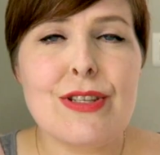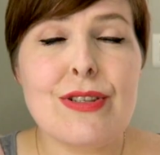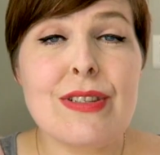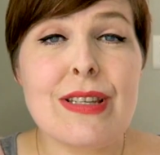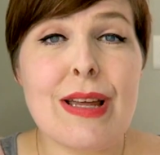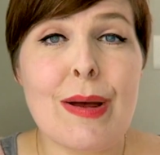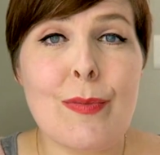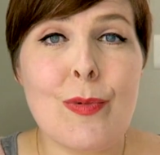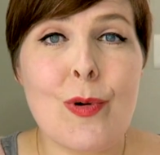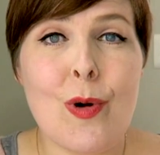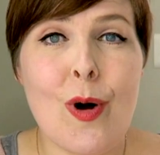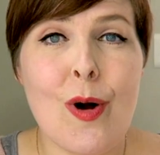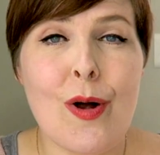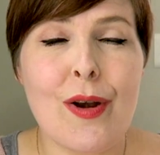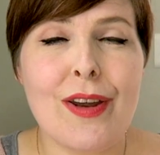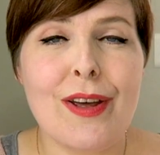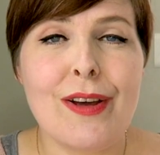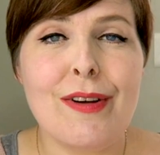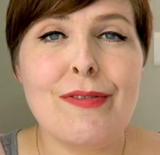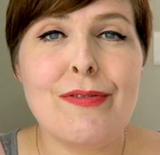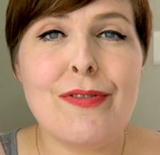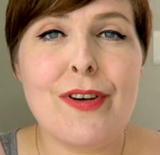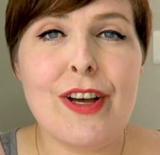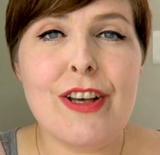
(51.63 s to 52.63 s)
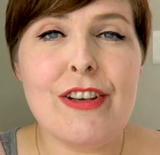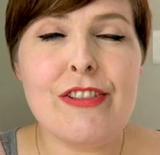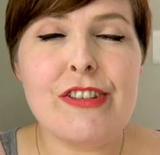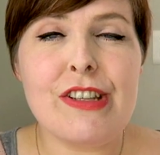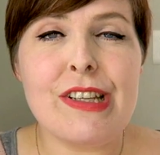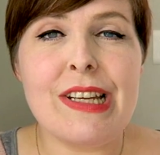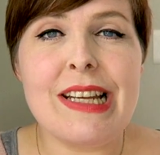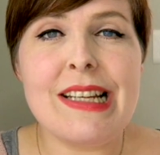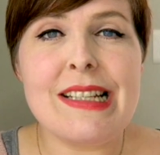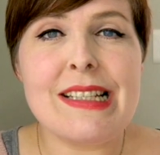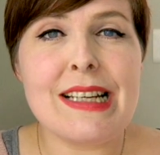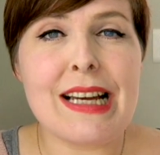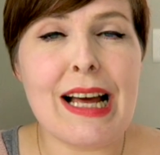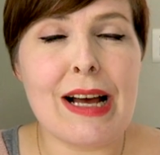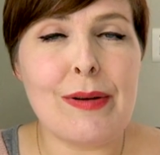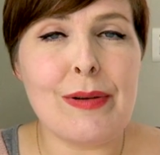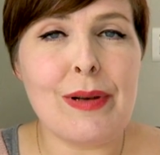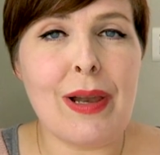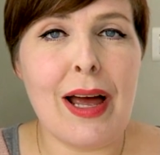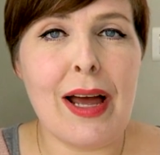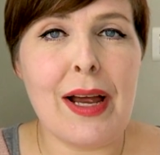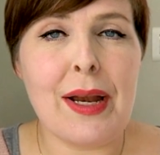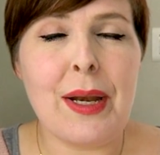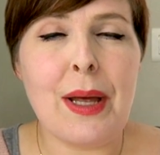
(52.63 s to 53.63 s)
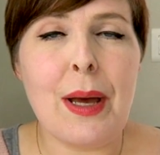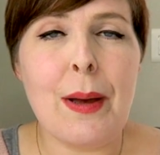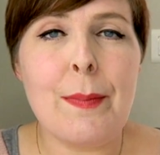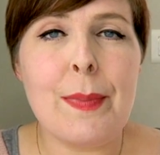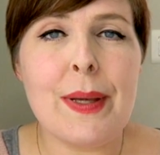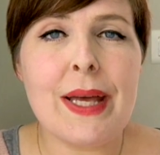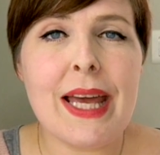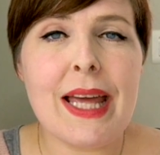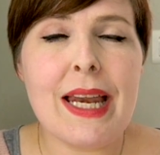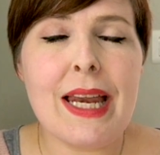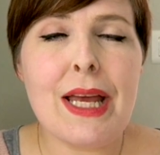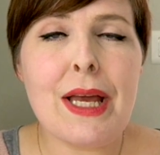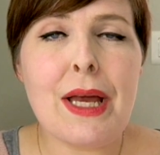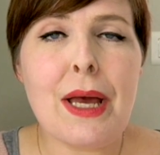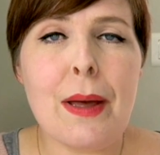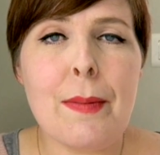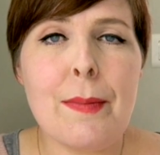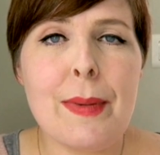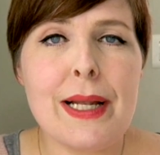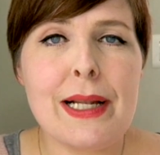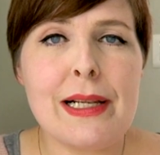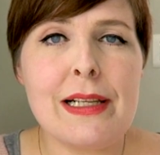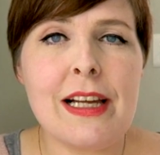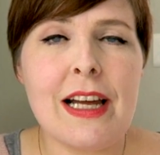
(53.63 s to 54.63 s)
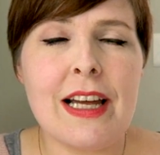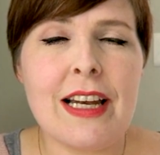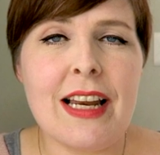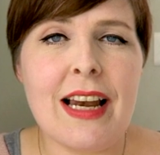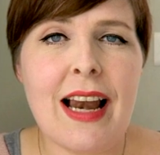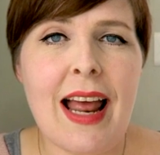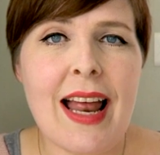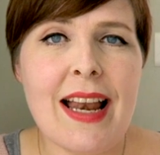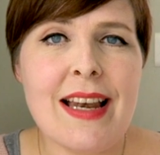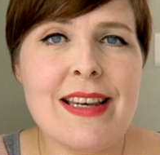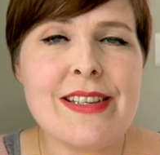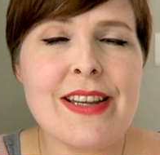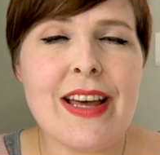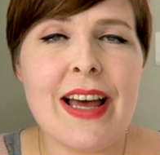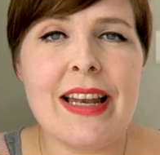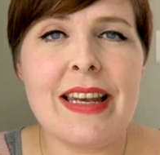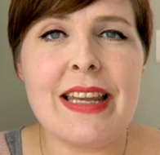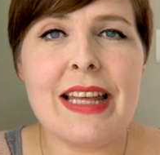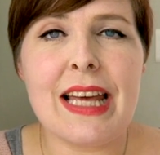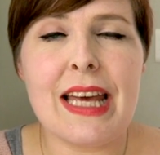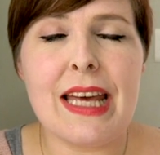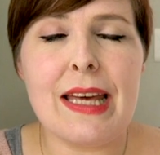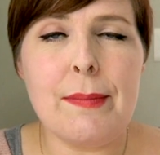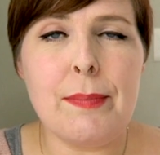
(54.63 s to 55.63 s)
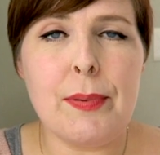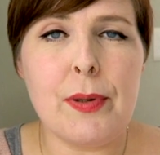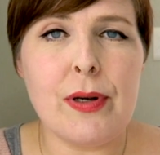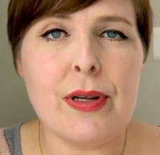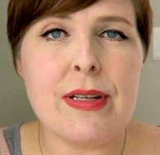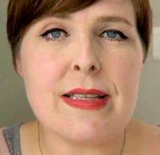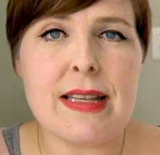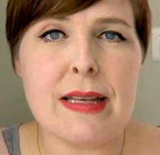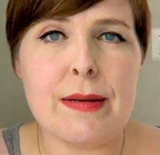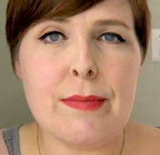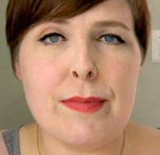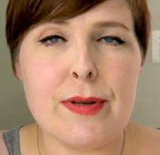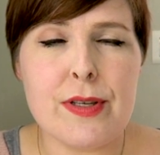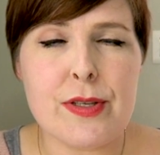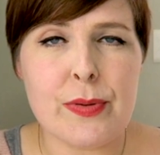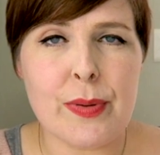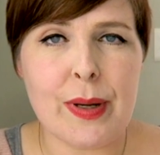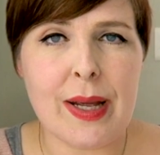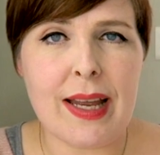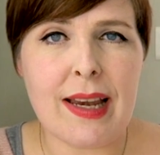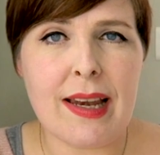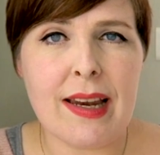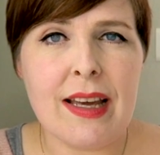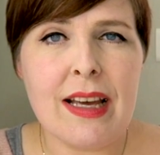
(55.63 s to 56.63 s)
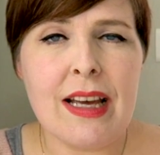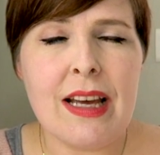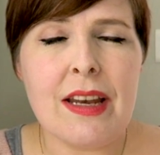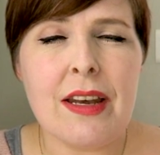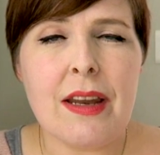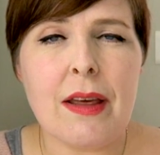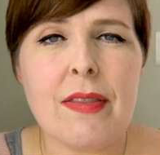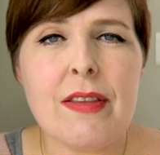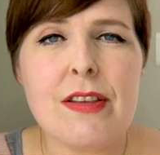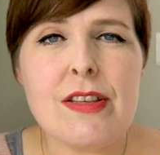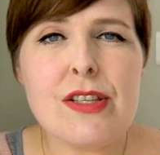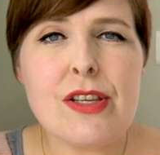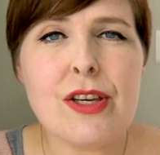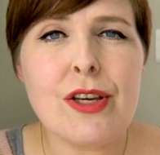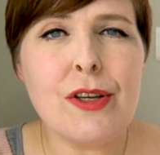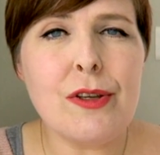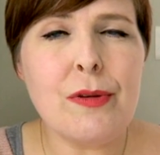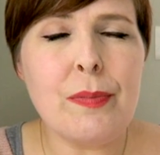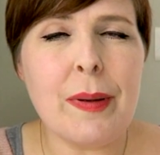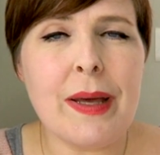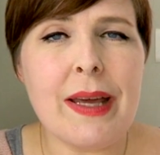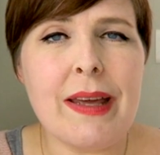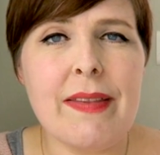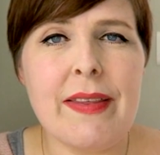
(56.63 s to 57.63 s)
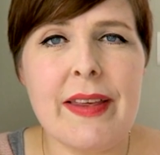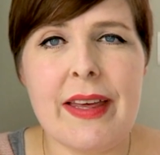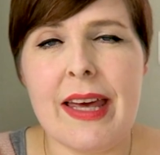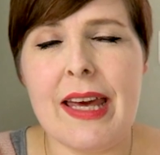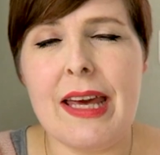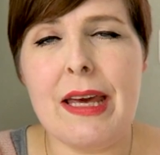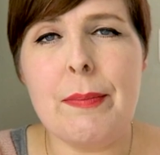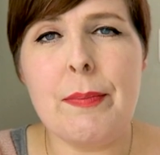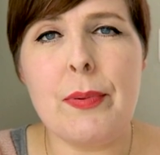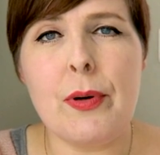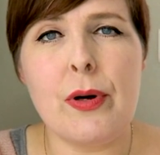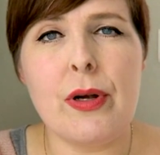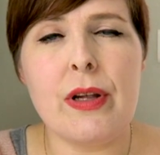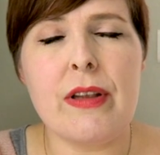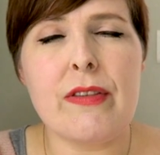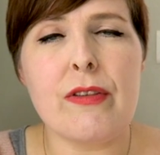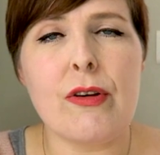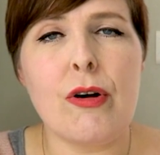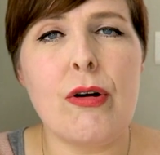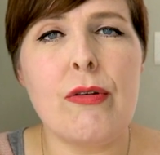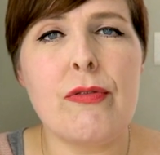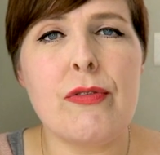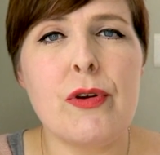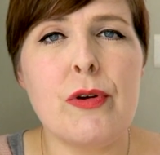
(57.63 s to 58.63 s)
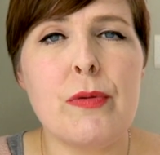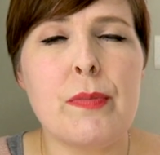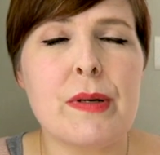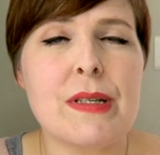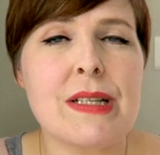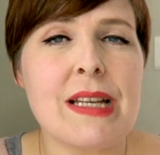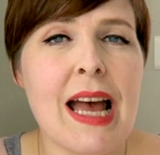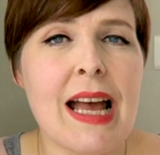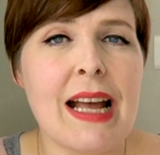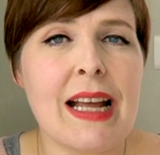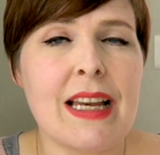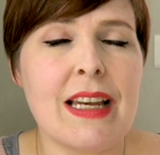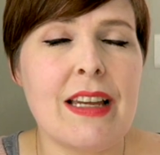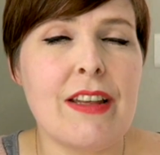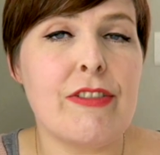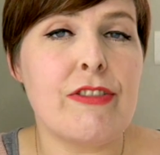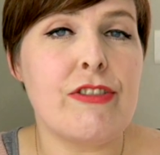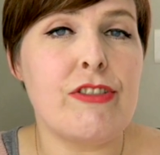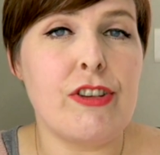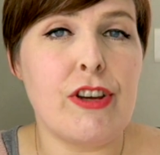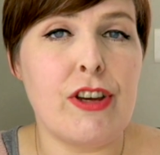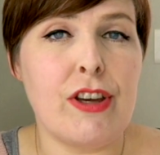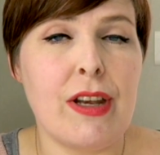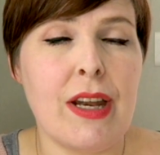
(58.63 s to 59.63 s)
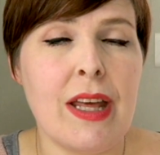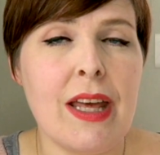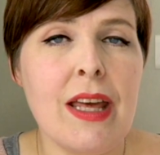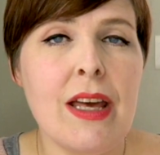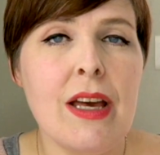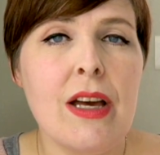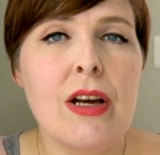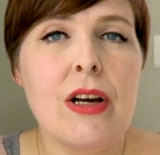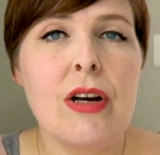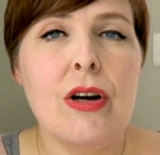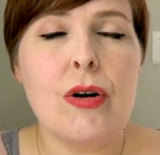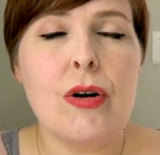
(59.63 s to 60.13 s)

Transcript: So step 1, first you need an outline, a beginning, a middle and an end, and the key points in between. Now this could be the key points of your protagonist journey